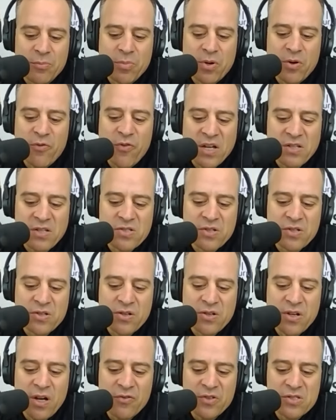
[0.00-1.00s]
professor
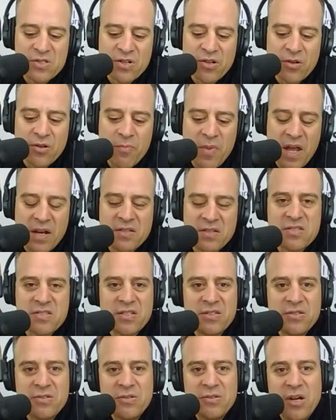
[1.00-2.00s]
of internal
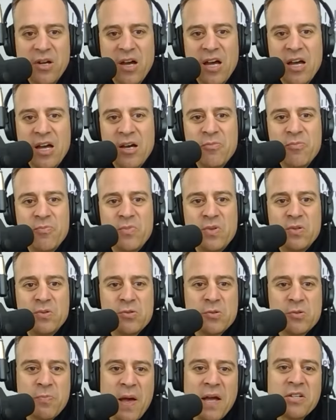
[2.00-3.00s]
medicine um,
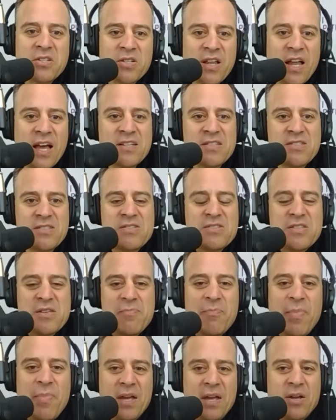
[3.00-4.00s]
who specializes
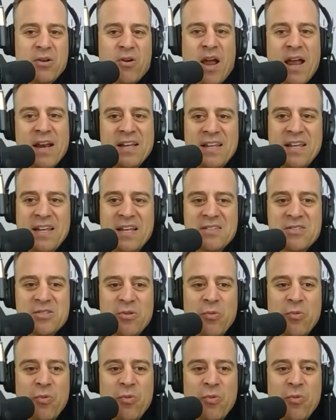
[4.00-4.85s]
in pancreatic cancer.